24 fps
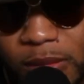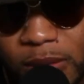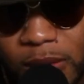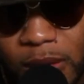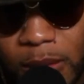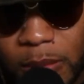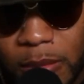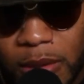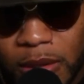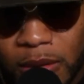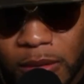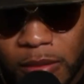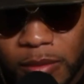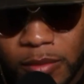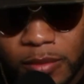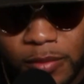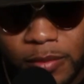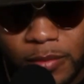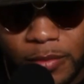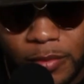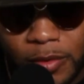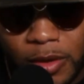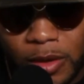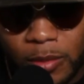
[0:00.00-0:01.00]
I mean,
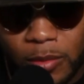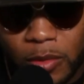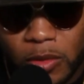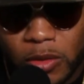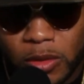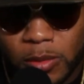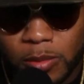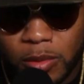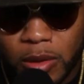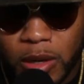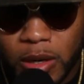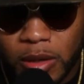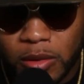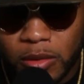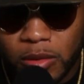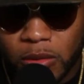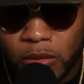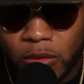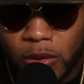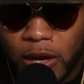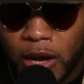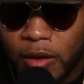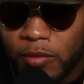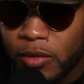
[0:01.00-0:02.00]
for the most part, you
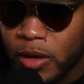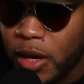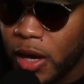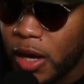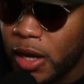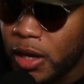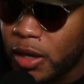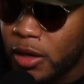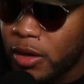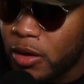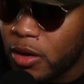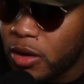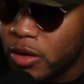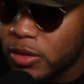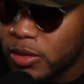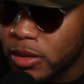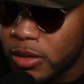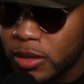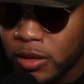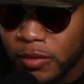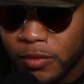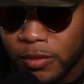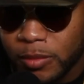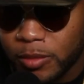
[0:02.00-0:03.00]
have your A&Rs
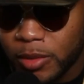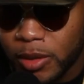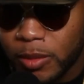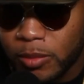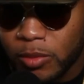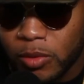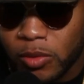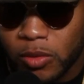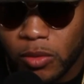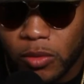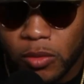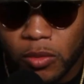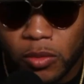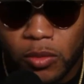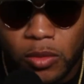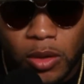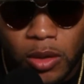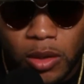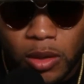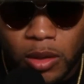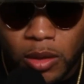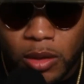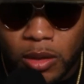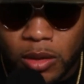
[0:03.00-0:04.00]
and different people who,
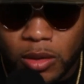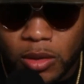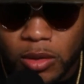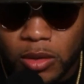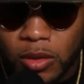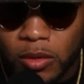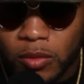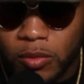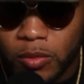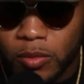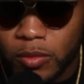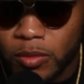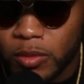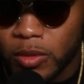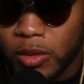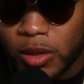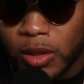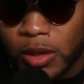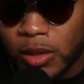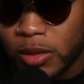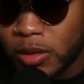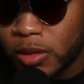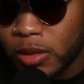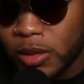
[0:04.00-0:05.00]

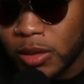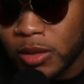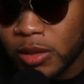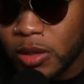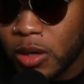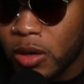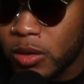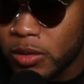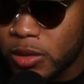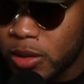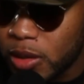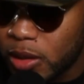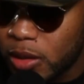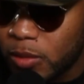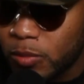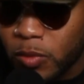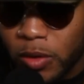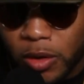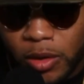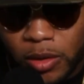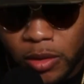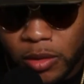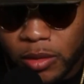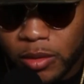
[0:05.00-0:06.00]
it's all
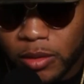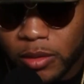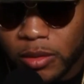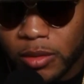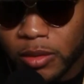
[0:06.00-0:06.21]
teamwork.